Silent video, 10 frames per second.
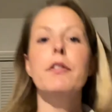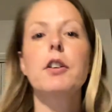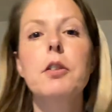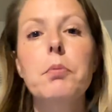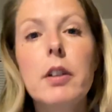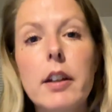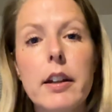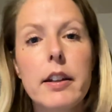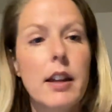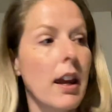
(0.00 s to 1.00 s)
good
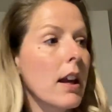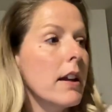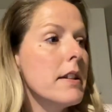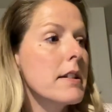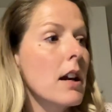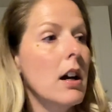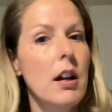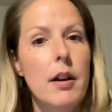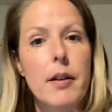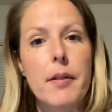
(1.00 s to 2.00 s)
one. And
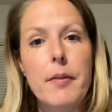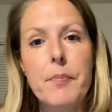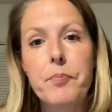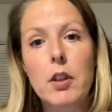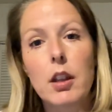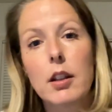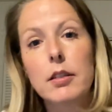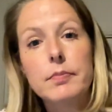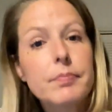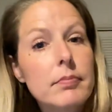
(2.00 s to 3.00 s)
um,
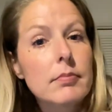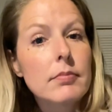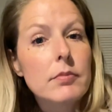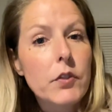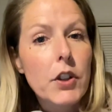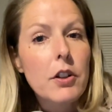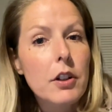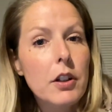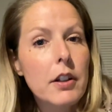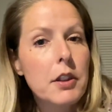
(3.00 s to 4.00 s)
if
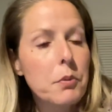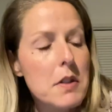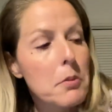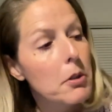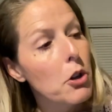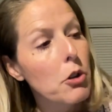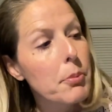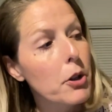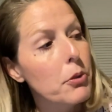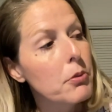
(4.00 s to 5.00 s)
you're in the whistleblower
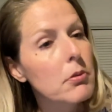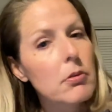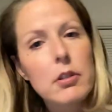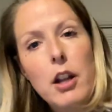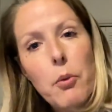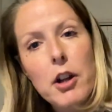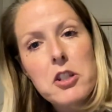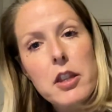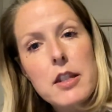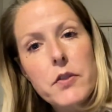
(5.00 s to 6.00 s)
boat, not
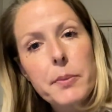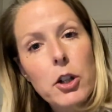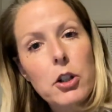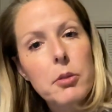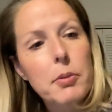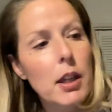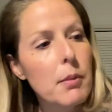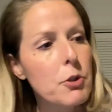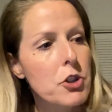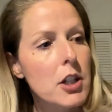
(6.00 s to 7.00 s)
watching this from home,
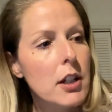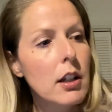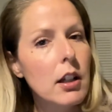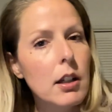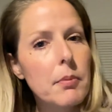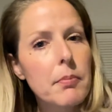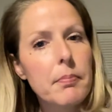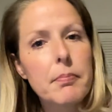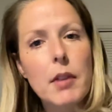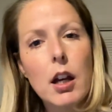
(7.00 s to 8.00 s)
keep your chin up.
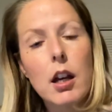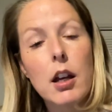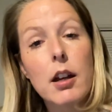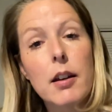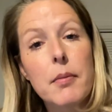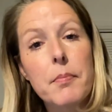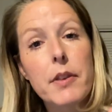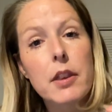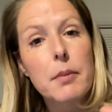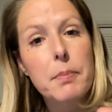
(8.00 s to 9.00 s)
Um,
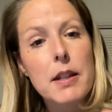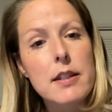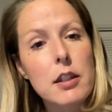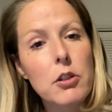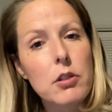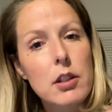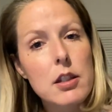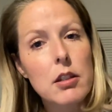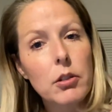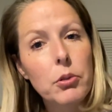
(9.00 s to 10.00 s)
the best thing you can
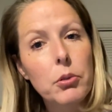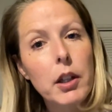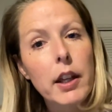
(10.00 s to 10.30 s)
do